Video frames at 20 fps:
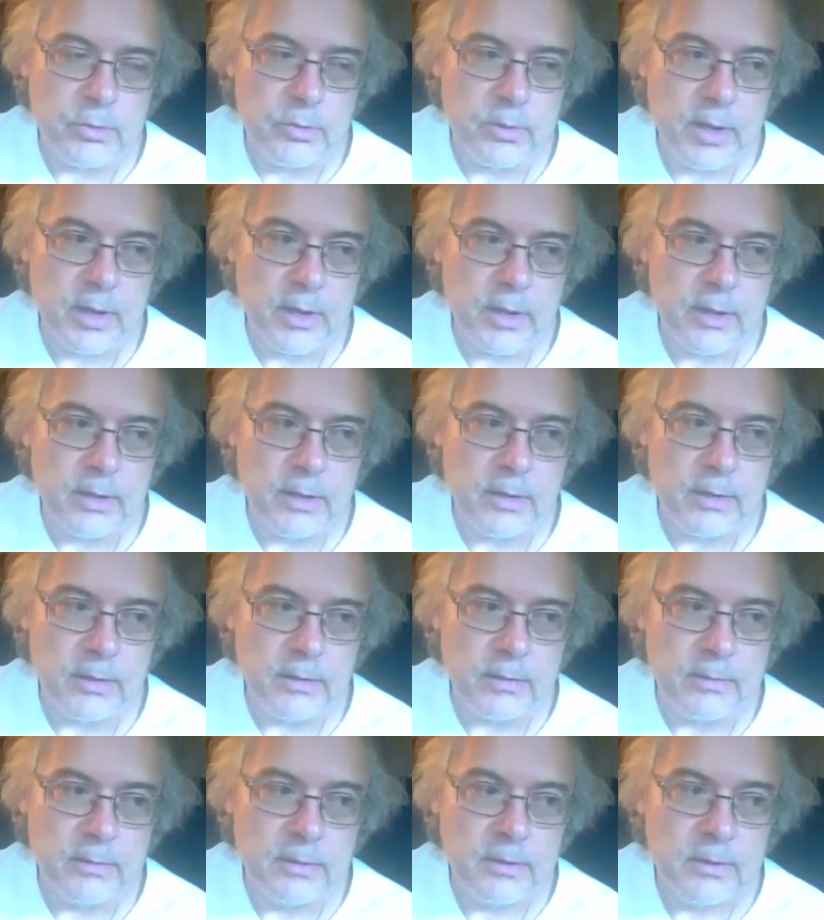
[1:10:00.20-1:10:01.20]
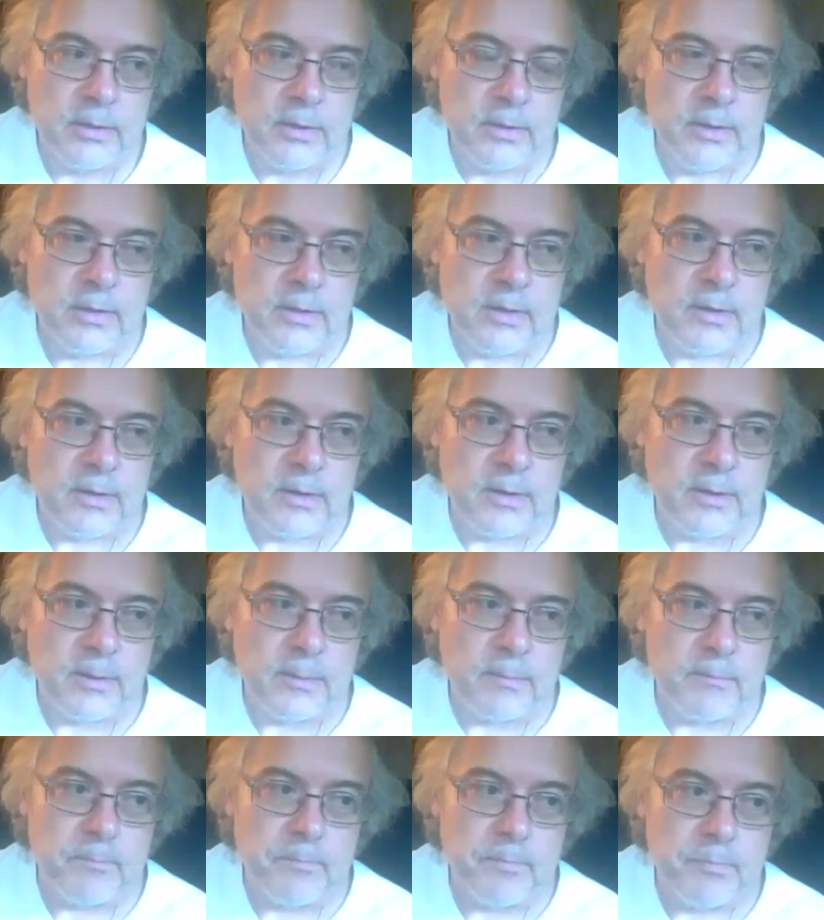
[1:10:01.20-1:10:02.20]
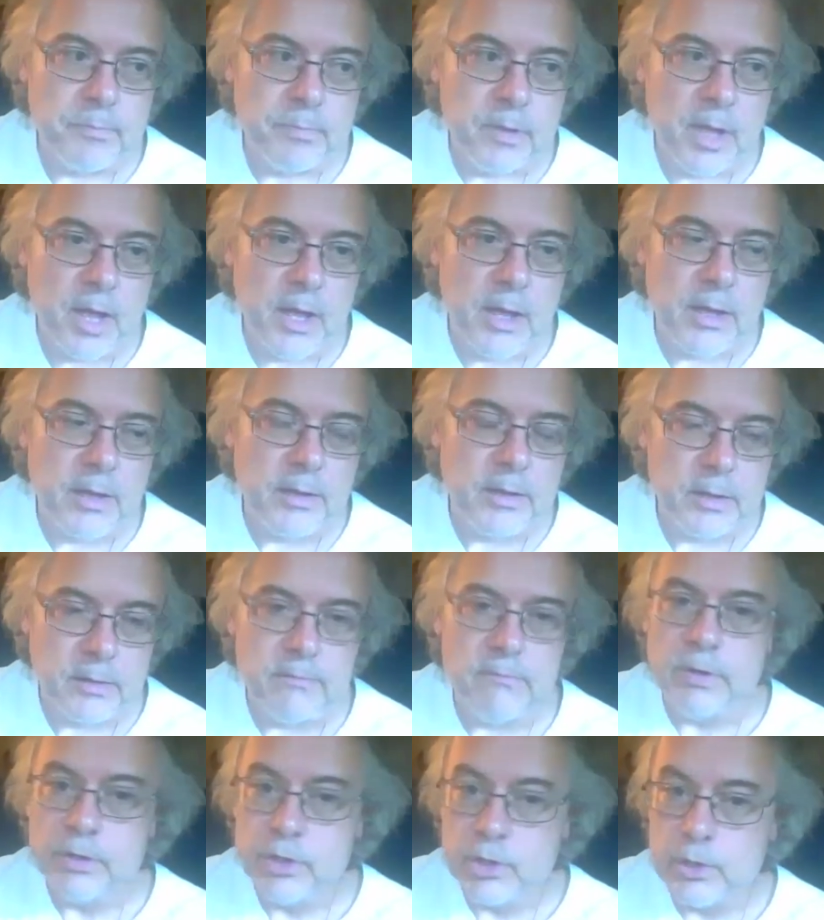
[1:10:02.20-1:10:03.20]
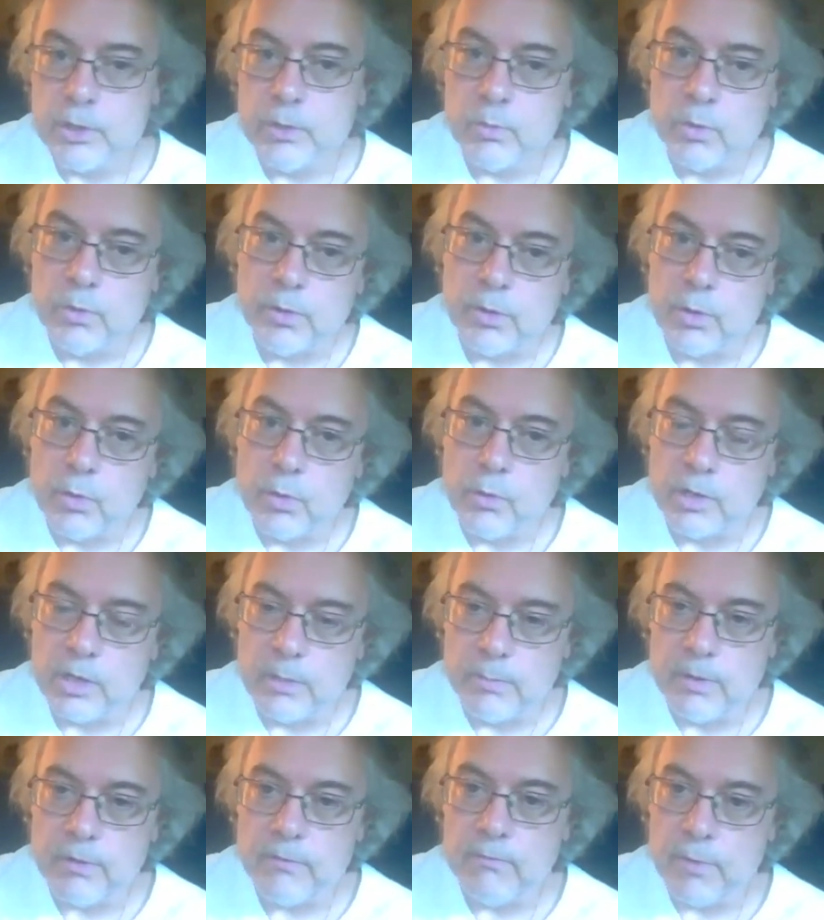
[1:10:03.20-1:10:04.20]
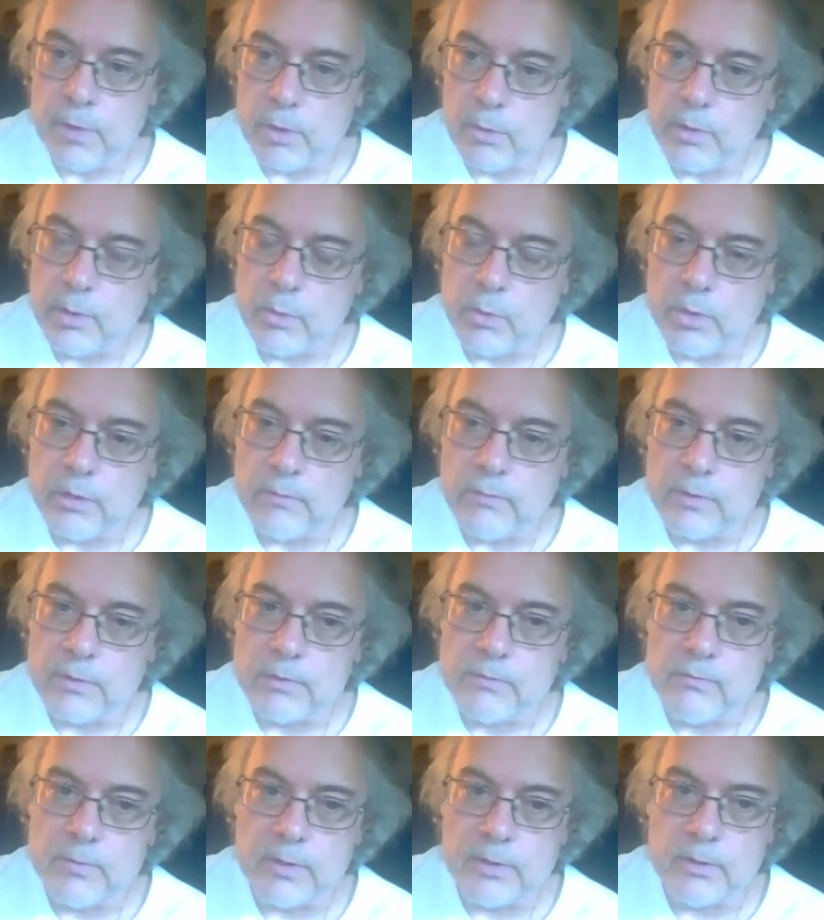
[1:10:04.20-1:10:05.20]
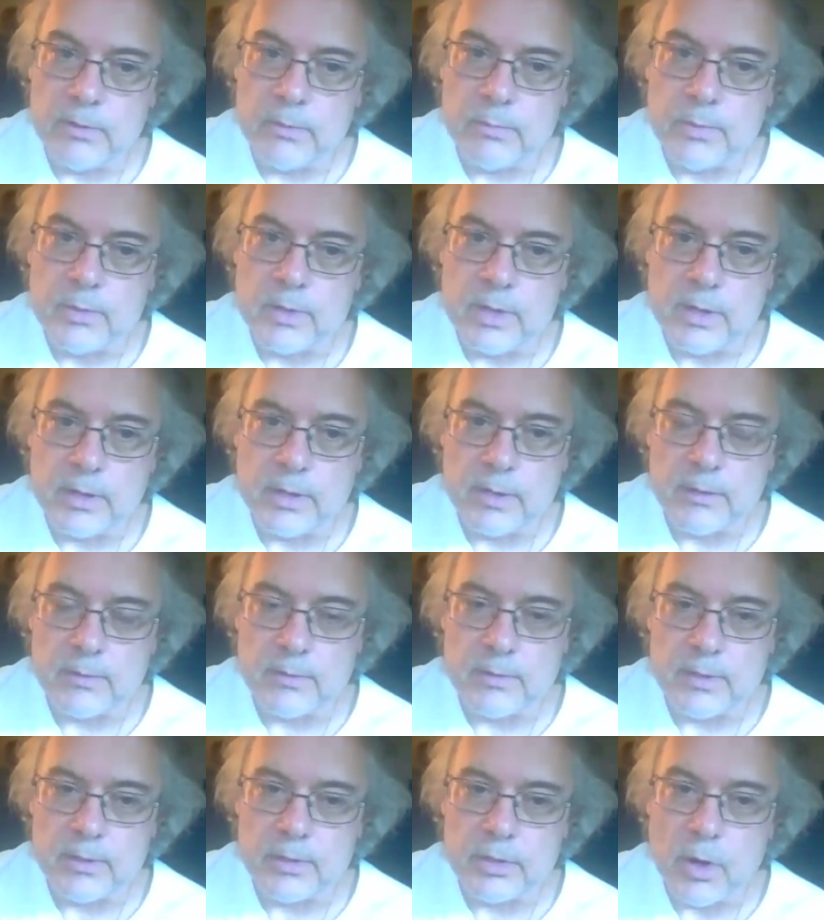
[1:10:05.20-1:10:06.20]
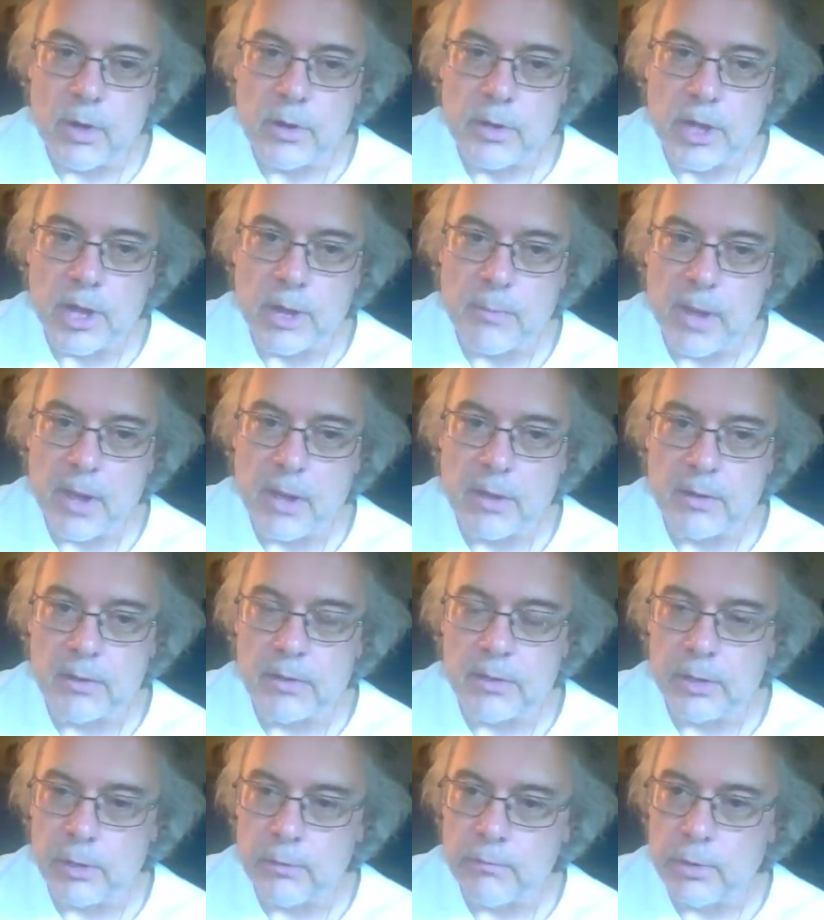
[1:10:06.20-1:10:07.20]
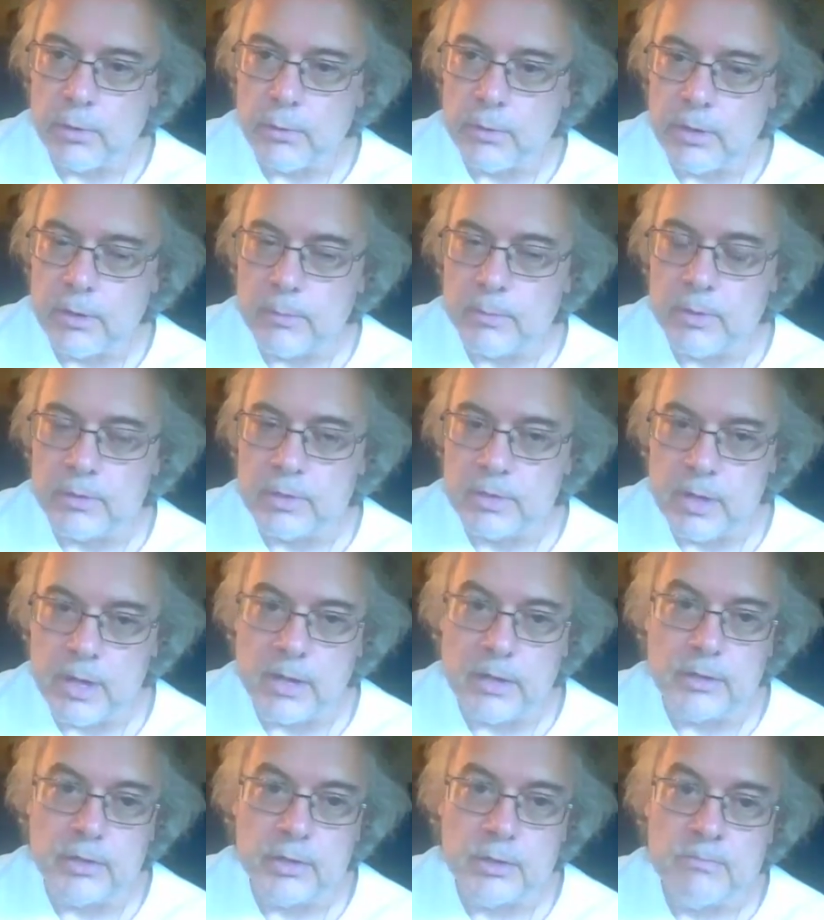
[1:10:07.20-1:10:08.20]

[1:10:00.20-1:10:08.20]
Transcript: a, um, a convention where they're going to be viewing one of his films and, and talking about it and interviewing him on stage.